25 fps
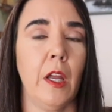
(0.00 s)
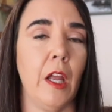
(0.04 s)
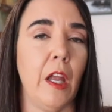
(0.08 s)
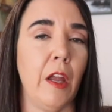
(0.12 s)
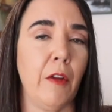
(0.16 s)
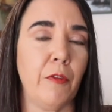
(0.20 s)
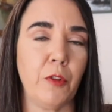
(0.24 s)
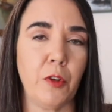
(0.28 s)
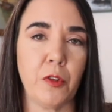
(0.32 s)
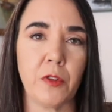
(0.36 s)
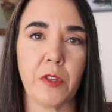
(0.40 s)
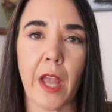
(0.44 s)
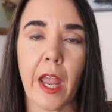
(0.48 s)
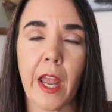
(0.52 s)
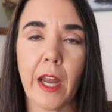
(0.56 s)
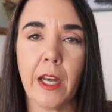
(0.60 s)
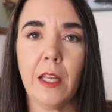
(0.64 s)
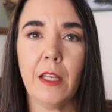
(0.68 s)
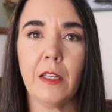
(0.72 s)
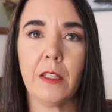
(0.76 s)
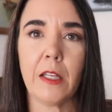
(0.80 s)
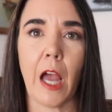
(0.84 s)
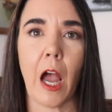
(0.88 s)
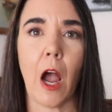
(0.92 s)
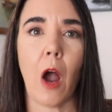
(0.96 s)
If there's
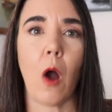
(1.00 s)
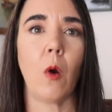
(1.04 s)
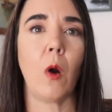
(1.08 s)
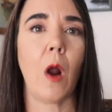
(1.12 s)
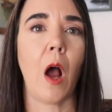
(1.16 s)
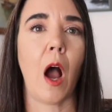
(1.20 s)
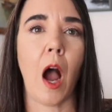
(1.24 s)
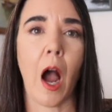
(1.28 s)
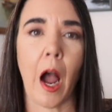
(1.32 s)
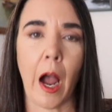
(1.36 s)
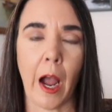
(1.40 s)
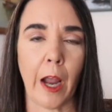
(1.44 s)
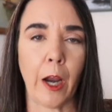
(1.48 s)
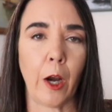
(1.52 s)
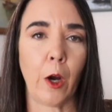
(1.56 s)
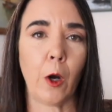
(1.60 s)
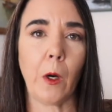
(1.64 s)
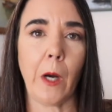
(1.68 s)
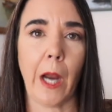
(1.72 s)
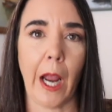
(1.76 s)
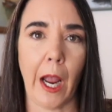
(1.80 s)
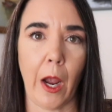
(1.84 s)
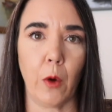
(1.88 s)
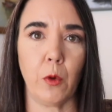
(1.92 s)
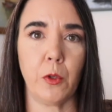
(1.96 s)
any doubt,
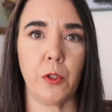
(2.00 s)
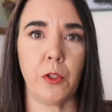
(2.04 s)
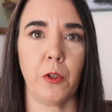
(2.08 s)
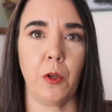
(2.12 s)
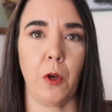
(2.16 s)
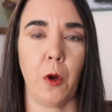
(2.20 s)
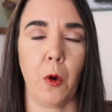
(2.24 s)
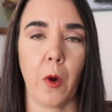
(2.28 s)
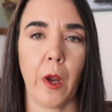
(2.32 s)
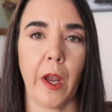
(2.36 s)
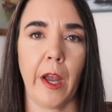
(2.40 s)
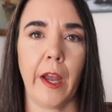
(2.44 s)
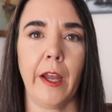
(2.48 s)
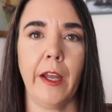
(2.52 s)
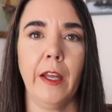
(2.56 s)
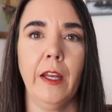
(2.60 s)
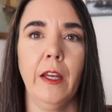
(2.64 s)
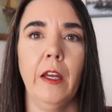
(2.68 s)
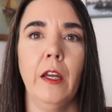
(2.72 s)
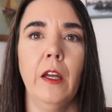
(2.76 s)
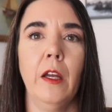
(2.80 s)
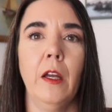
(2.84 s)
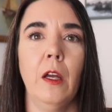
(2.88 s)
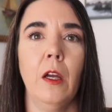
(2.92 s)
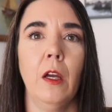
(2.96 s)
hire out, okay?
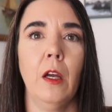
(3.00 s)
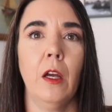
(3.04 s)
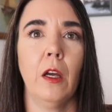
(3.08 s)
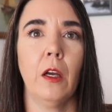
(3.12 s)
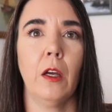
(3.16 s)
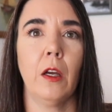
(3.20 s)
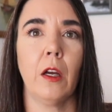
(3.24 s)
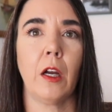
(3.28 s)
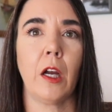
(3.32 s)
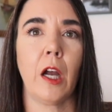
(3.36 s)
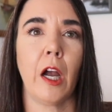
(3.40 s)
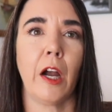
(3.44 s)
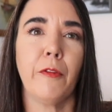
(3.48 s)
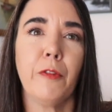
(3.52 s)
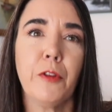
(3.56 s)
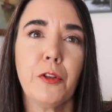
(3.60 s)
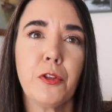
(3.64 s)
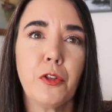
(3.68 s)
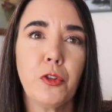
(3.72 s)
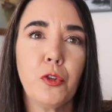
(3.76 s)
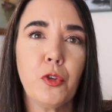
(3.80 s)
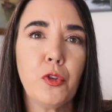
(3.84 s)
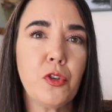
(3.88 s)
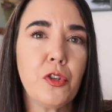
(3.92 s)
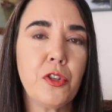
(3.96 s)
Cover
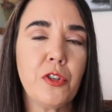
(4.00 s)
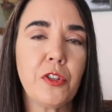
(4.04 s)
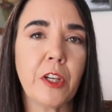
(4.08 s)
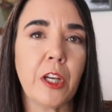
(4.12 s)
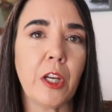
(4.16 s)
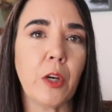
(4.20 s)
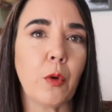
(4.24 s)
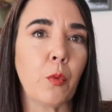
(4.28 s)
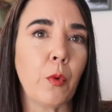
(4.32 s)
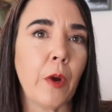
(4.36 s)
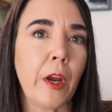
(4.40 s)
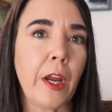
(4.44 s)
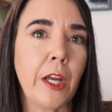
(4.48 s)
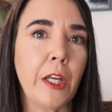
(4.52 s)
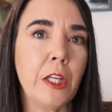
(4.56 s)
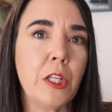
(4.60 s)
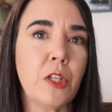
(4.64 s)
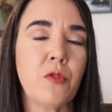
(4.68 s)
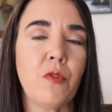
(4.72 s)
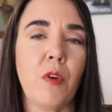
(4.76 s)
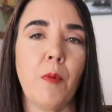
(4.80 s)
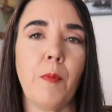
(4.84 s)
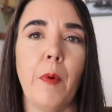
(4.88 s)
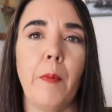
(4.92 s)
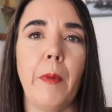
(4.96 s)
solutions can
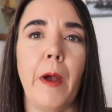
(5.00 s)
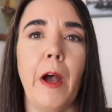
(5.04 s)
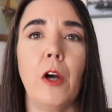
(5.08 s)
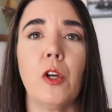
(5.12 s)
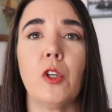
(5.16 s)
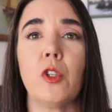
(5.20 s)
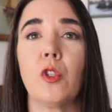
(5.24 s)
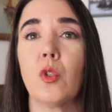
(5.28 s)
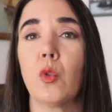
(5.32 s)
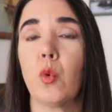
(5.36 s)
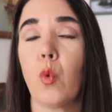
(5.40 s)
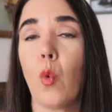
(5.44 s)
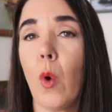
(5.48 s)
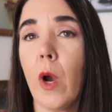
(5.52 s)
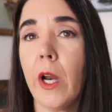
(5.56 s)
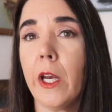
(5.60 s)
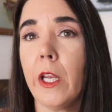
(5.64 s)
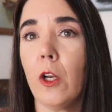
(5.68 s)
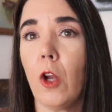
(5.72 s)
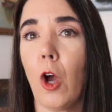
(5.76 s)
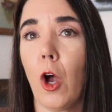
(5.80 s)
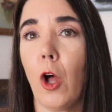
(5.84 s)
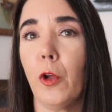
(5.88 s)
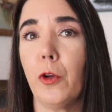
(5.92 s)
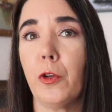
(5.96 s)
range from about
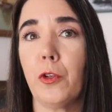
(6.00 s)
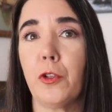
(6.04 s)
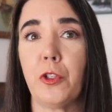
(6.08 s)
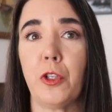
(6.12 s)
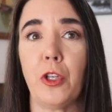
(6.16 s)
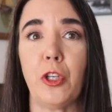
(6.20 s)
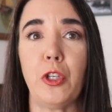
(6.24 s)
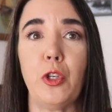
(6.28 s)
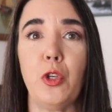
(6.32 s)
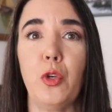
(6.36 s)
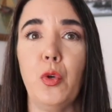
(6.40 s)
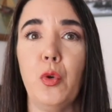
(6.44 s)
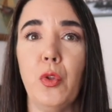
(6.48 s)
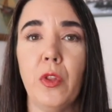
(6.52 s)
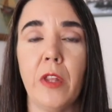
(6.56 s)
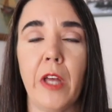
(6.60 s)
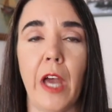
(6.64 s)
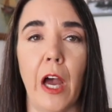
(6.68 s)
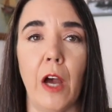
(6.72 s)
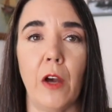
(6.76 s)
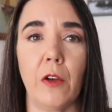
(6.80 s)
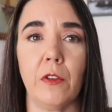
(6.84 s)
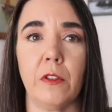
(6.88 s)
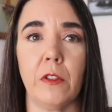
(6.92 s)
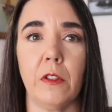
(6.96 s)
$20 to
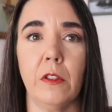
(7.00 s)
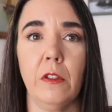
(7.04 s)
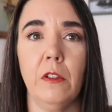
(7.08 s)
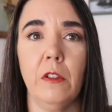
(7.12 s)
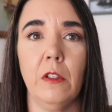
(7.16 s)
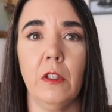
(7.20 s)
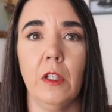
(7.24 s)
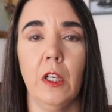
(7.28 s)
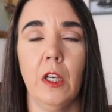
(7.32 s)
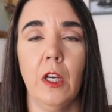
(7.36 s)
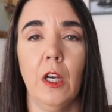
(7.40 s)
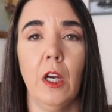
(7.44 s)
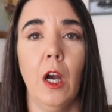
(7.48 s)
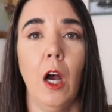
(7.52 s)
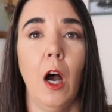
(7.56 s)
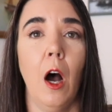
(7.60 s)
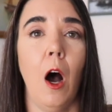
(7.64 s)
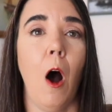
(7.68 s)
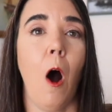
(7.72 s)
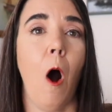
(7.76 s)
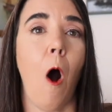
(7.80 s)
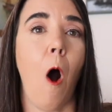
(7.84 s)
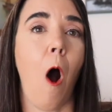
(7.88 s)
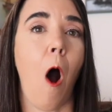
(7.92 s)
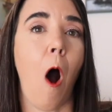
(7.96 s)
$2,000.
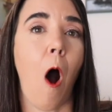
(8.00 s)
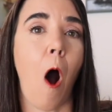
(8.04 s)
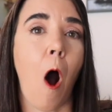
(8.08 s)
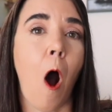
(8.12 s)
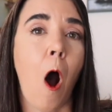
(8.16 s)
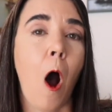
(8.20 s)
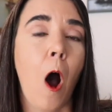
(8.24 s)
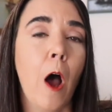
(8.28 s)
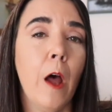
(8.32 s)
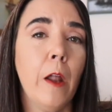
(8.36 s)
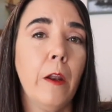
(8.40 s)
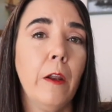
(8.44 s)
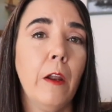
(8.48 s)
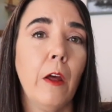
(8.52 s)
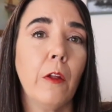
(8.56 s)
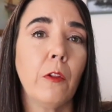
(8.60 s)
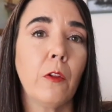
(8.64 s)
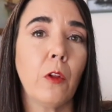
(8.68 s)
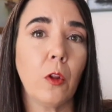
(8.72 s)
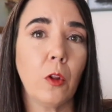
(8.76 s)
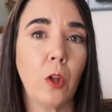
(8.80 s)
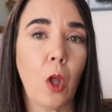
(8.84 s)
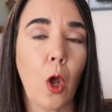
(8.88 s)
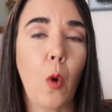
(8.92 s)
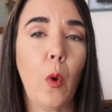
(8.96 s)
On
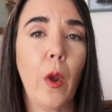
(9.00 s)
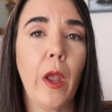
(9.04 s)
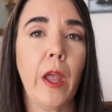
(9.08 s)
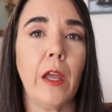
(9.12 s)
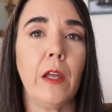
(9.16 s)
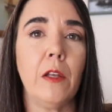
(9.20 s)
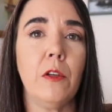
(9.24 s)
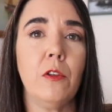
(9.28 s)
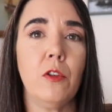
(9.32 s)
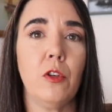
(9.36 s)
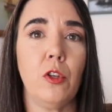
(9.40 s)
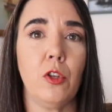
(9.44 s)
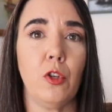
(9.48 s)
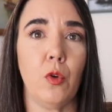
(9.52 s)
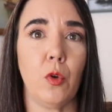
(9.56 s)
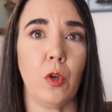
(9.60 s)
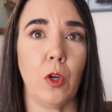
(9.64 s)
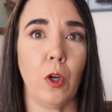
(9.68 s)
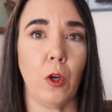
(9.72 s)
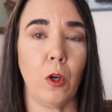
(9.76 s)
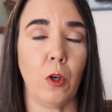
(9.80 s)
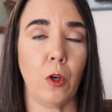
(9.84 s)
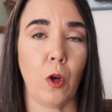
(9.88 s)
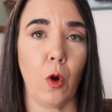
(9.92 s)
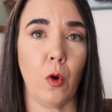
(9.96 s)
the low end, you
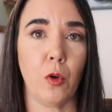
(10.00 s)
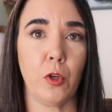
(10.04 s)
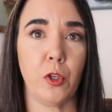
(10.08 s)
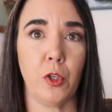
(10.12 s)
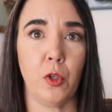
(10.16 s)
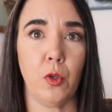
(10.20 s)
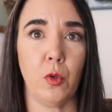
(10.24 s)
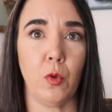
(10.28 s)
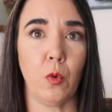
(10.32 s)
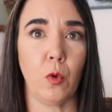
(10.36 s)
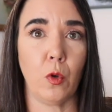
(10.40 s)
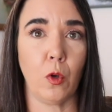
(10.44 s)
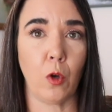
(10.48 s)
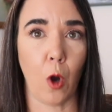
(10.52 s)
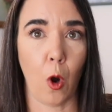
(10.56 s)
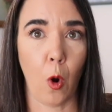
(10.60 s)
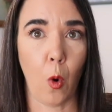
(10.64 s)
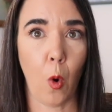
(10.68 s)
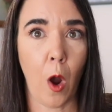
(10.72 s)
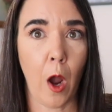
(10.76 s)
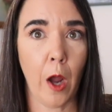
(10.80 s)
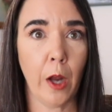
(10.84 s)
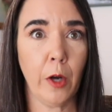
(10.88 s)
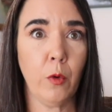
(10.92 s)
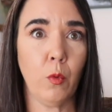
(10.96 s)
can go to
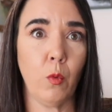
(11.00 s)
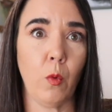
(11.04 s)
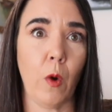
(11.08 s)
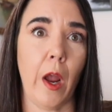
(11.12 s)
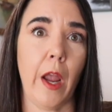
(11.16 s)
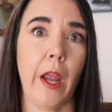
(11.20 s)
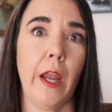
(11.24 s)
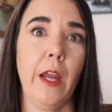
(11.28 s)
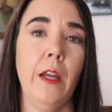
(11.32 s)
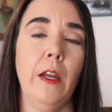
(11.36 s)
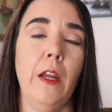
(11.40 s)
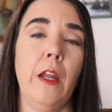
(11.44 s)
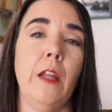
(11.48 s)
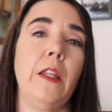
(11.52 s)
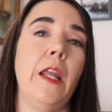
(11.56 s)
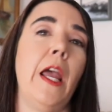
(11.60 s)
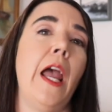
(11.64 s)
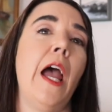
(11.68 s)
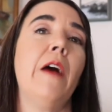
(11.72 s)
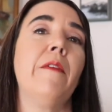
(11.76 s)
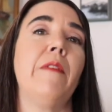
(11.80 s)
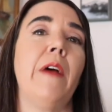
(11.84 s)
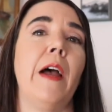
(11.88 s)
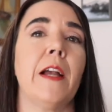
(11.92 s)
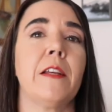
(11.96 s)
Go On Write, and they
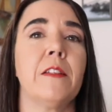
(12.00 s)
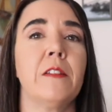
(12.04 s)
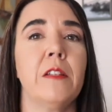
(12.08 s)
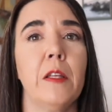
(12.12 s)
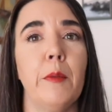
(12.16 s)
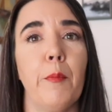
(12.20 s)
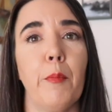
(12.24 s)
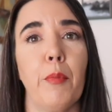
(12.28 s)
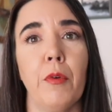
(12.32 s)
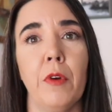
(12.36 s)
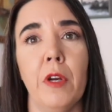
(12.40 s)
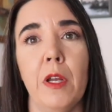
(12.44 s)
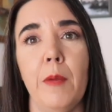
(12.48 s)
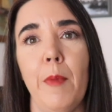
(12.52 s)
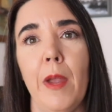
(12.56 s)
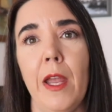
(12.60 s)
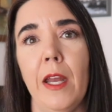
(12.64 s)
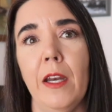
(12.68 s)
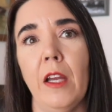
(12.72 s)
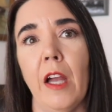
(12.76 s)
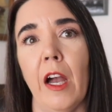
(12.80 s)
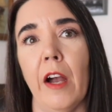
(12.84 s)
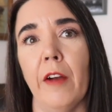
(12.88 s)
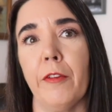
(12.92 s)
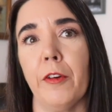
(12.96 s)
have excellent
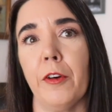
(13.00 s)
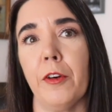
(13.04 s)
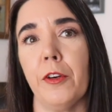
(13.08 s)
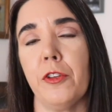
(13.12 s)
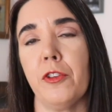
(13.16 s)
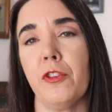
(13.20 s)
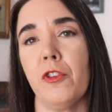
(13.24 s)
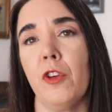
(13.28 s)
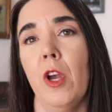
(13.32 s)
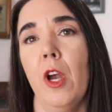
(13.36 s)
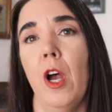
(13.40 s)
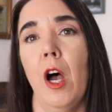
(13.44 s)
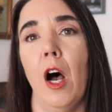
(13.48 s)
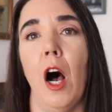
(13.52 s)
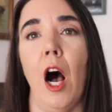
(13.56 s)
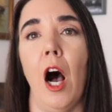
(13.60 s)
pre-made covers